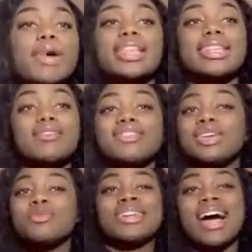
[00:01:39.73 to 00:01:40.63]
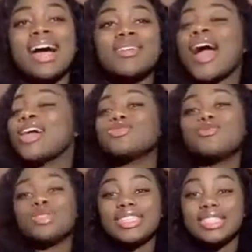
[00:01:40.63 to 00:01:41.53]
I definitely would not have gotten through
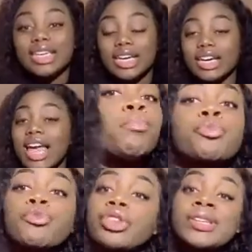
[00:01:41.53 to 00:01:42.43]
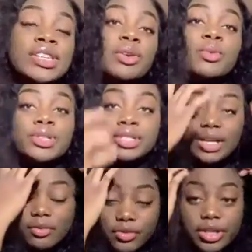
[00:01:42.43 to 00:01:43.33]
this year. This year was
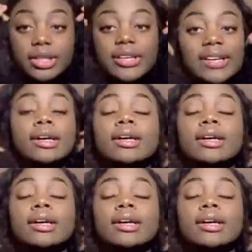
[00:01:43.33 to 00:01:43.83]
definitely